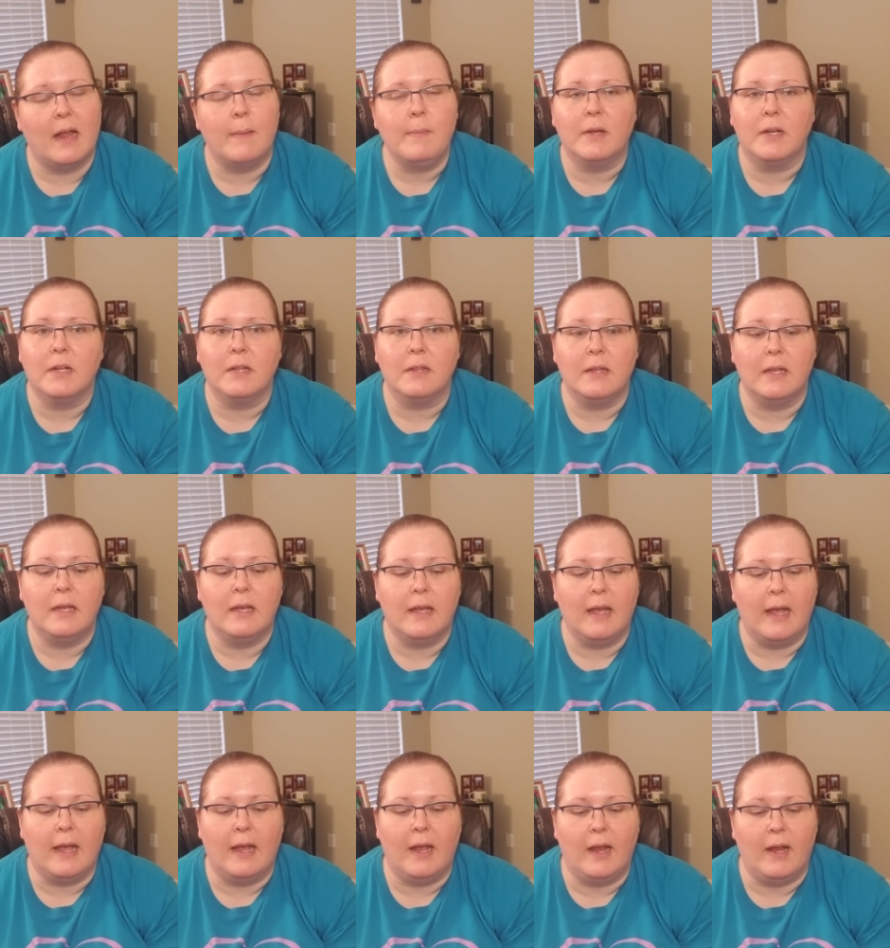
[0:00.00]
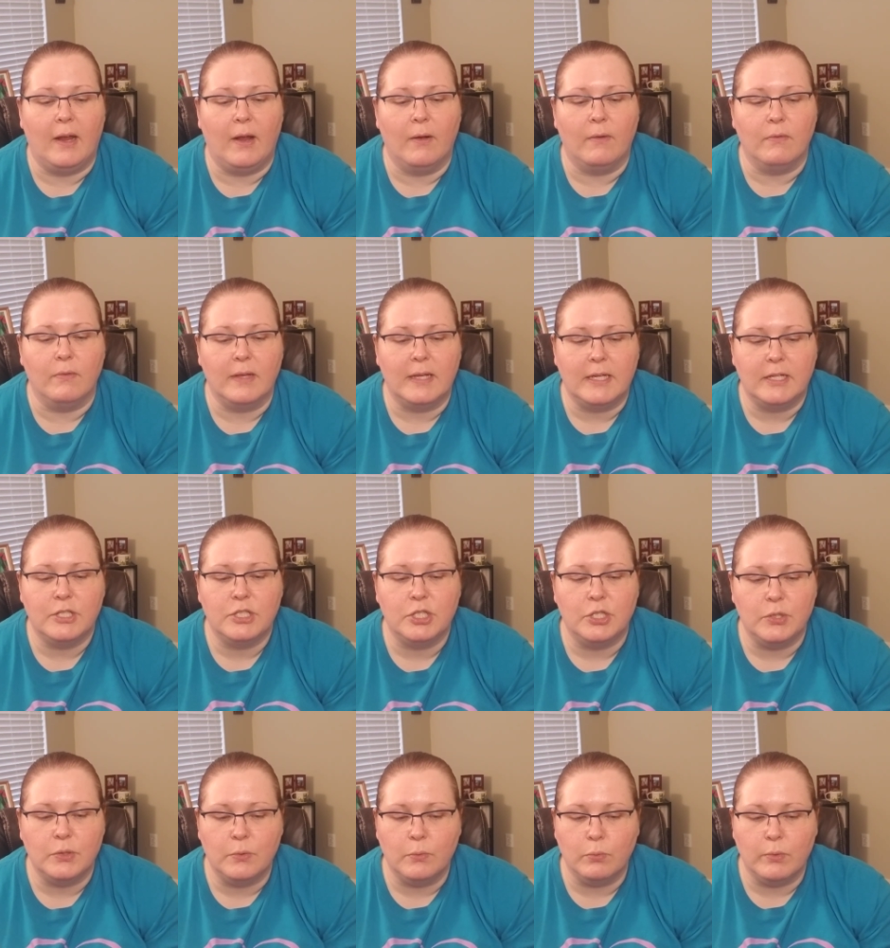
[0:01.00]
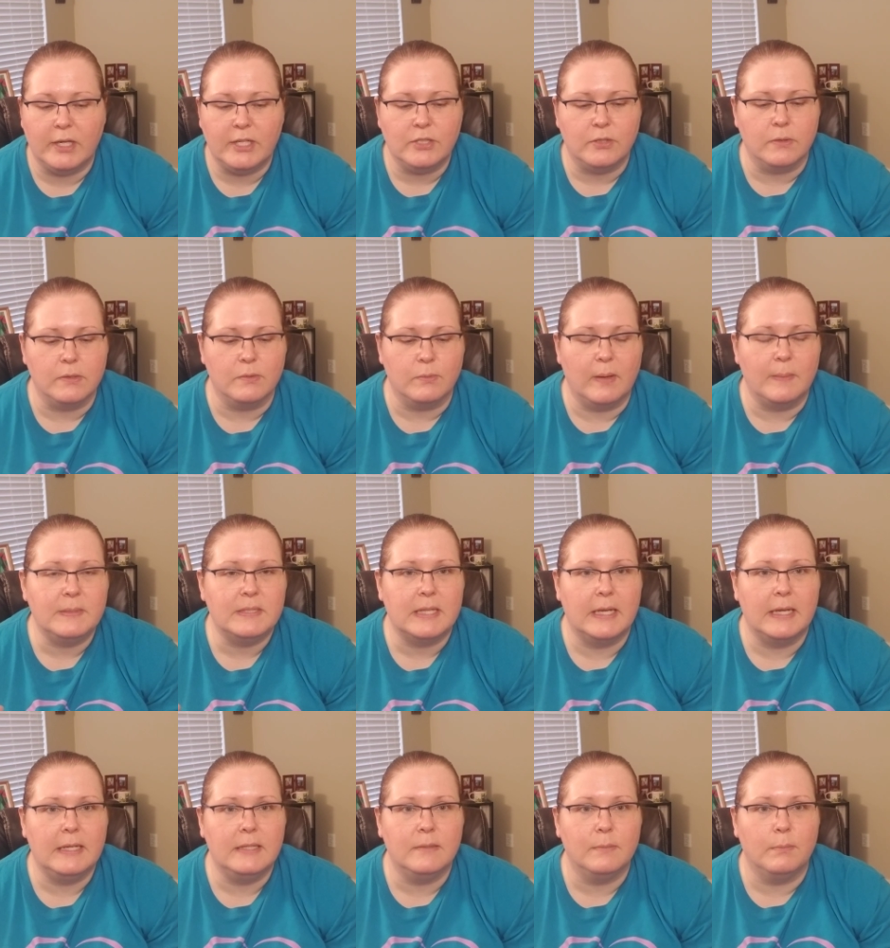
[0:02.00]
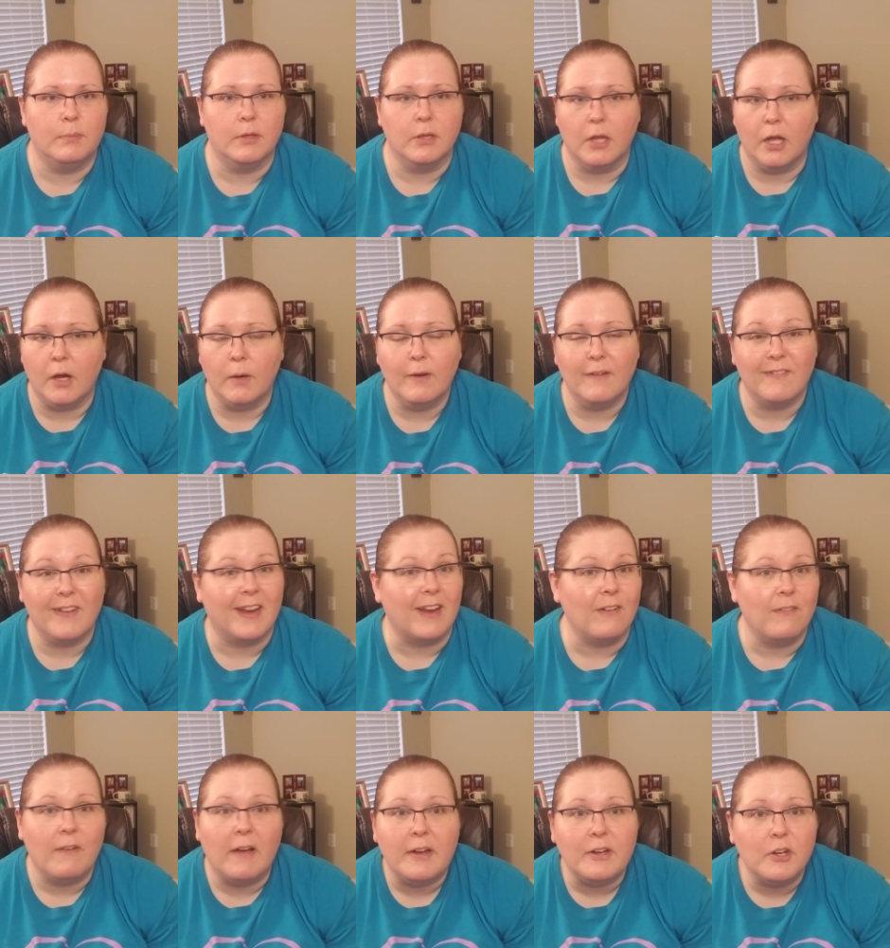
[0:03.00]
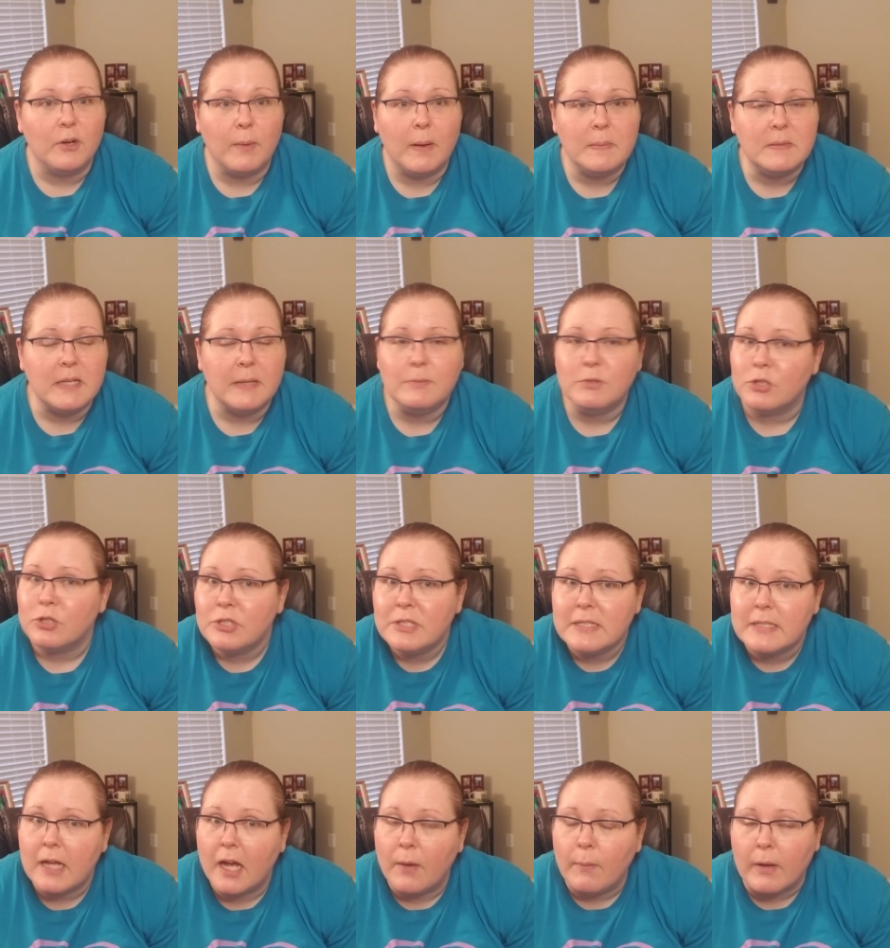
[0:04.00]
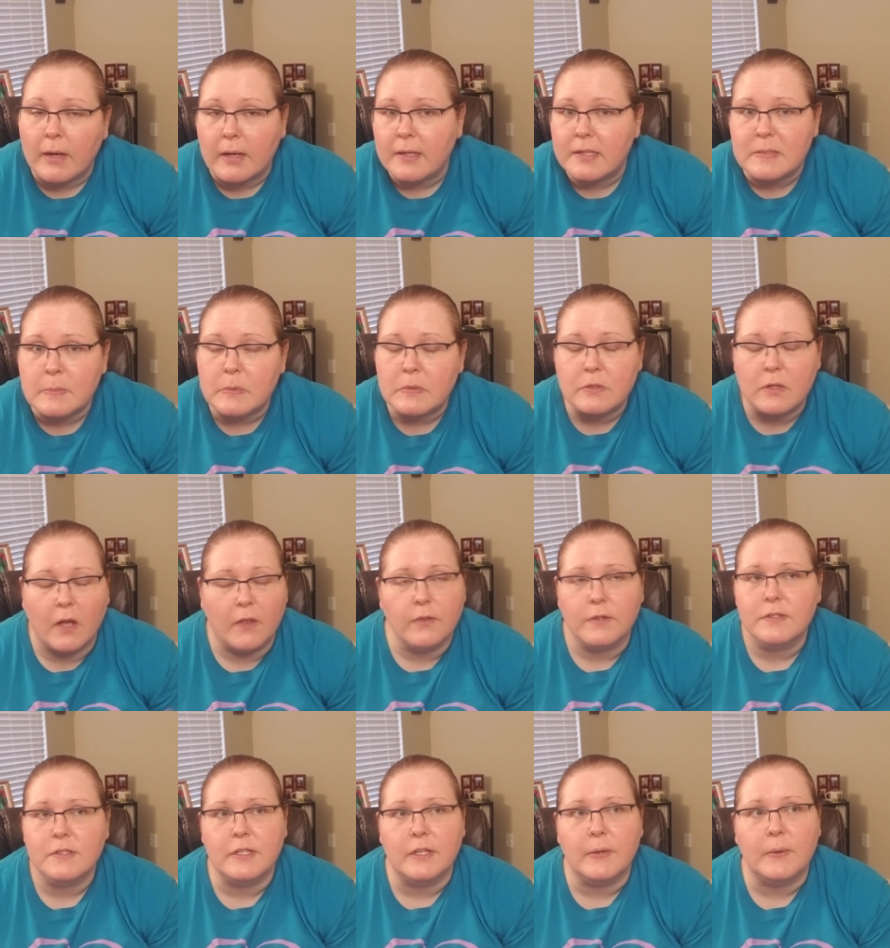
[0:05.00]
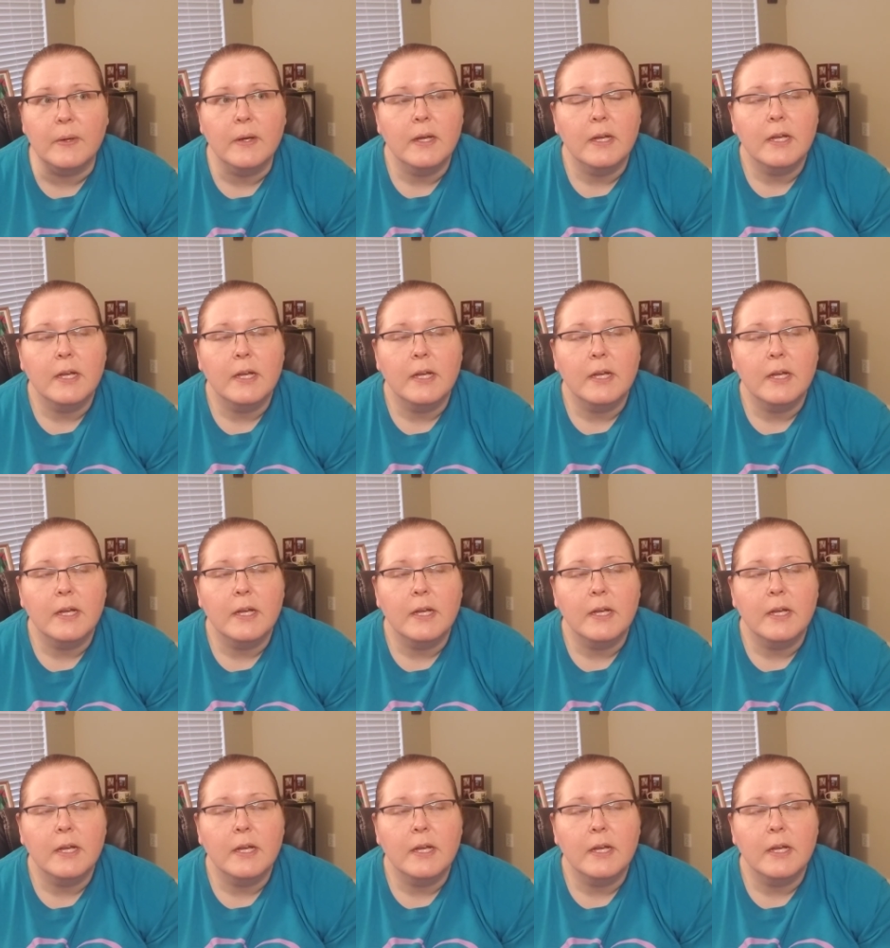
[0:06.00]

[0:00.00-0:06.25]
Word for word: I'm going to link a link to Rachel's website below if I can find her website. I'm sure she's got one because most authors do.